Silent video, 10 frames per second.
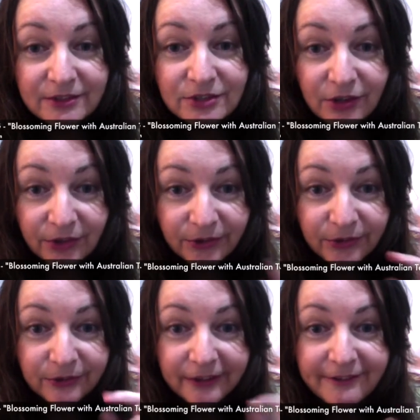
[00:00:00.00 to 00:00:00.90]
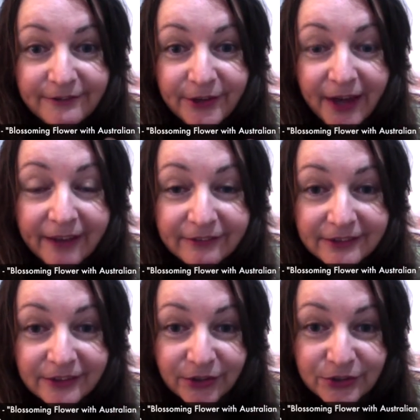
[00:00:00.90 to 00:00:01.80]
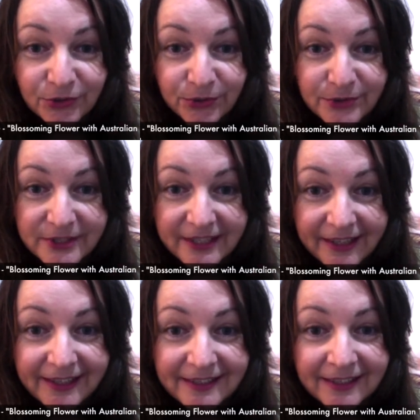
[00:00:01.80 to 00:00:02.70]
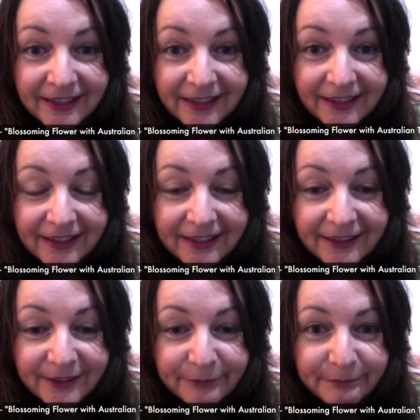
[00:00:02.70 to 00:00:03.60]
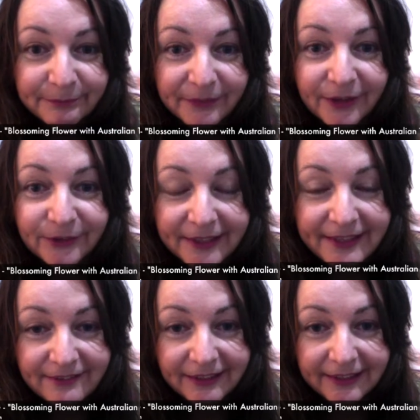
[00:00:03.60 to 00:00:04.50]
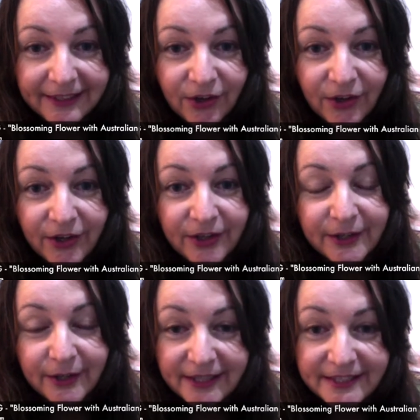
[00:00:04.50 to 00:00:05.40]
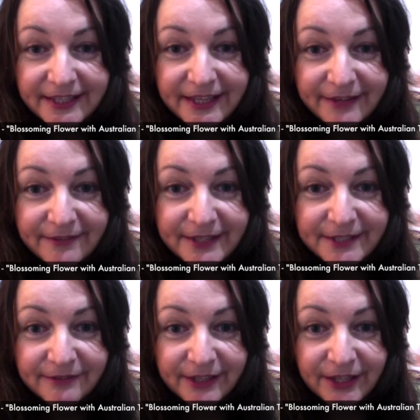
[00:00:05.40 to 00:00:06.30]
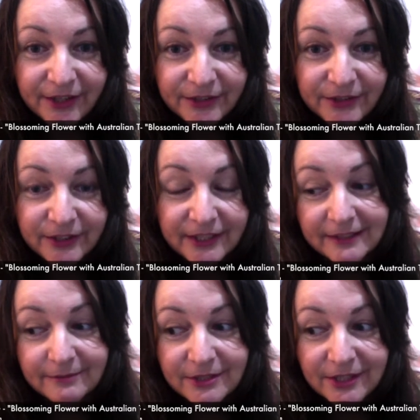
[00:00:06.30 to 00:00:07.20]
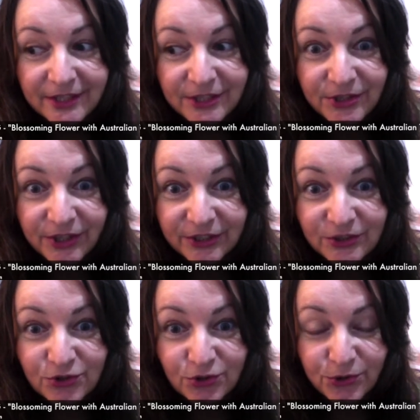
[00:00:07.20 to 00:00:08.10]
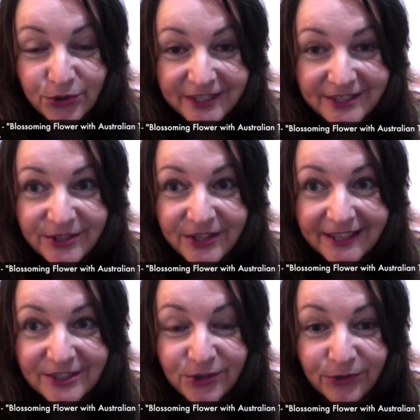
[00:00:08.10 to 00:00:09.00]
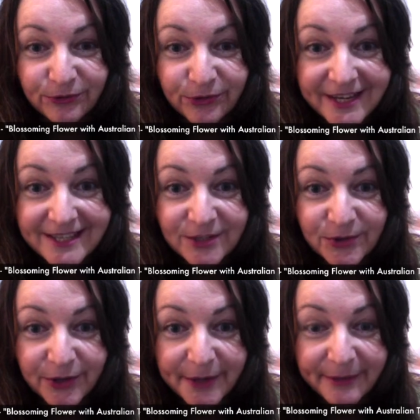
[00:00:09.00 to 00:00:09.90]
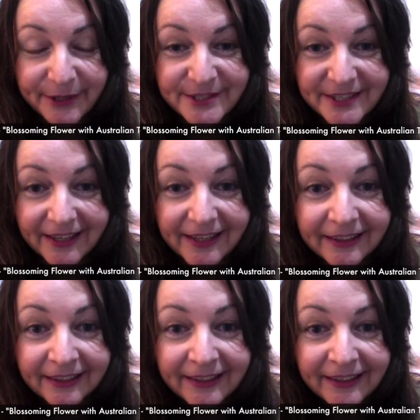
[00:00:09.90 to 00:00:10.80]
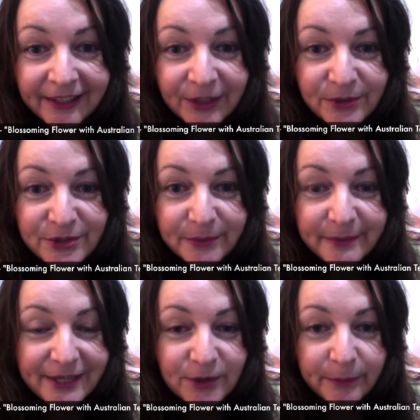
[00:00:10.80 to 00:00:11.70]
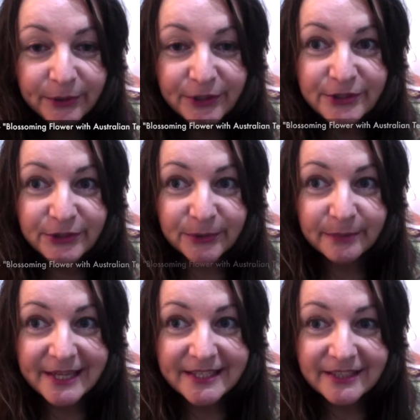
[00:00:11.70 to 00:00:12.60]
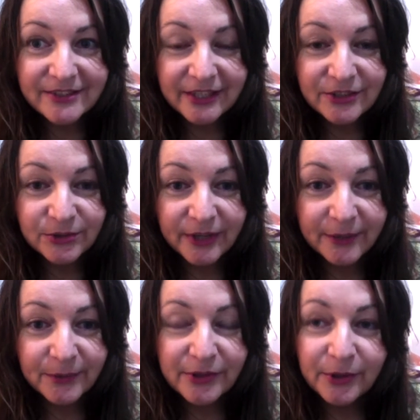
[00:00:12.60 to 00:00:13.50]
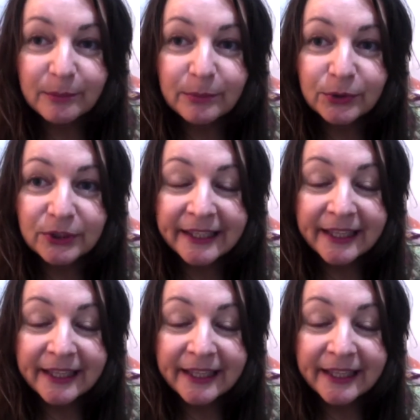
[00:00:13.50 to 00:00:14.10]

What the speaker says: So if you haven't got yours yet, I'll leave the link underneath this video so that you can ensure that you get your free story postcard, which will be your personal message that you'll get with your book,